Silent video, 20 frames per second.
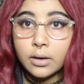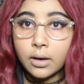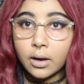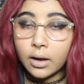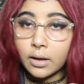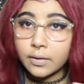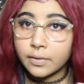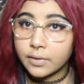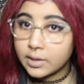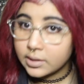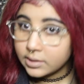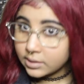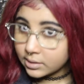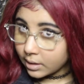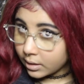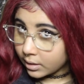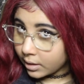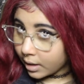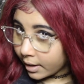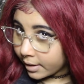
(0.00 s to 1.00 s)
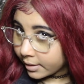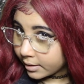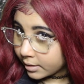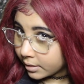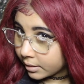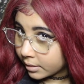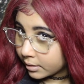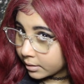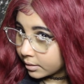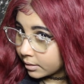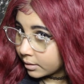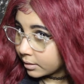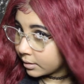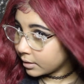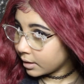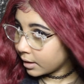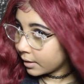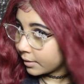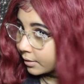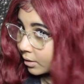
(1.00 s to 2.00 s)
on this lighting and
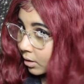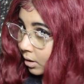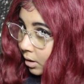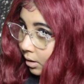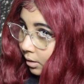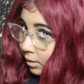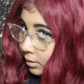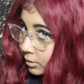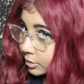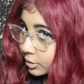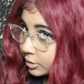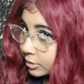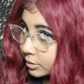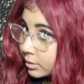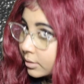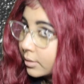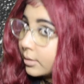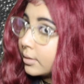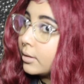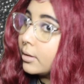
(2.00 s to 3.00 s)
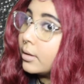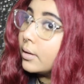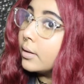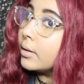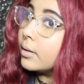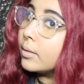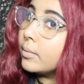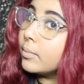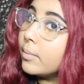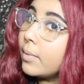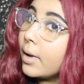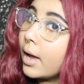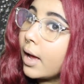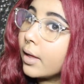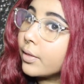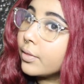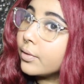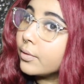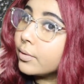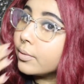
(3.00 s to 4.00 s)
not the harsh
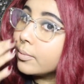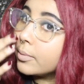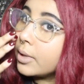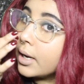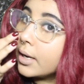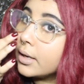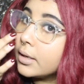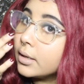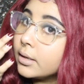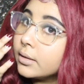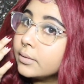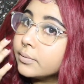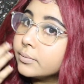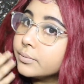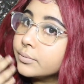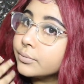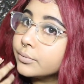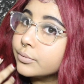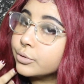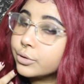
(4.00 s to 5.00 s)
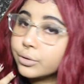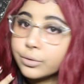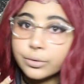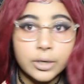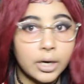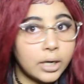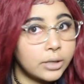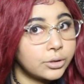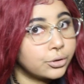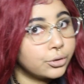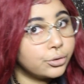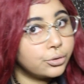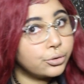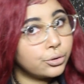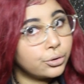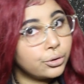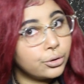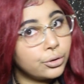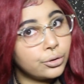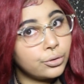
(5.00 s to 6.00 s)
bathroom lighting so you guys can
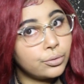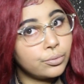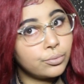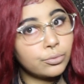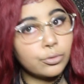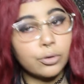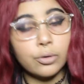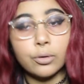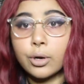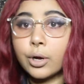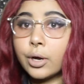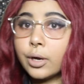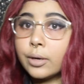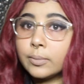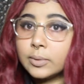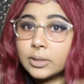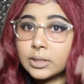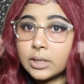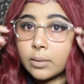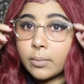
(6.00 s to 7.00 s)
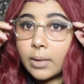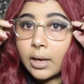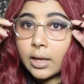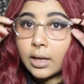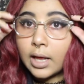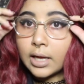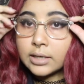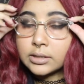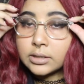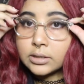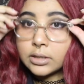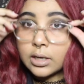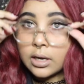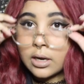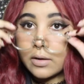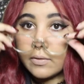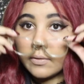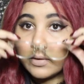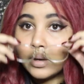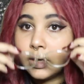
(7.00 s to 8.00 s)
see. Okay, I'm gonna take my glasses
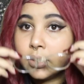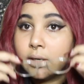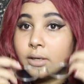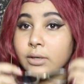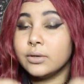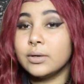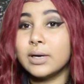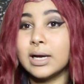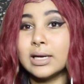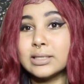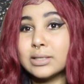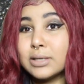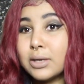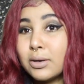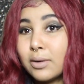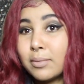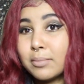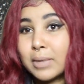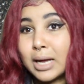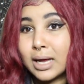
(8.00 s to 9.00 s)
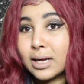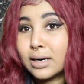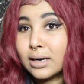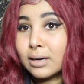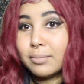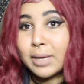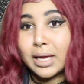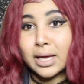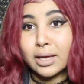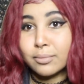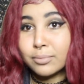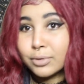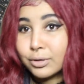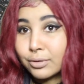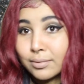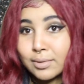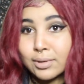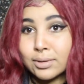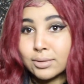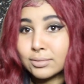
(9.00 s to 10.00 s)
off. You guys know I'm not a makeup
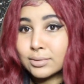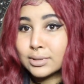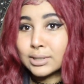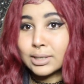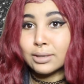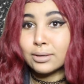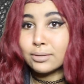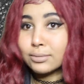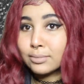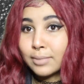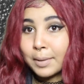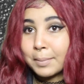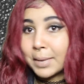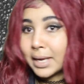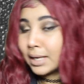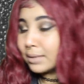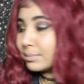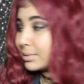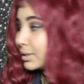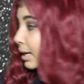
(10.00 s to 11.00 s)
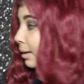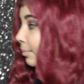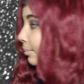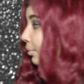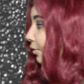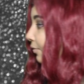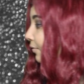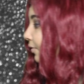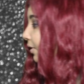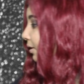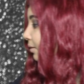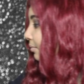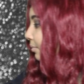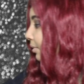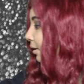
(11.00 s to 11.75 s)
guru, so my makeup's not perfect,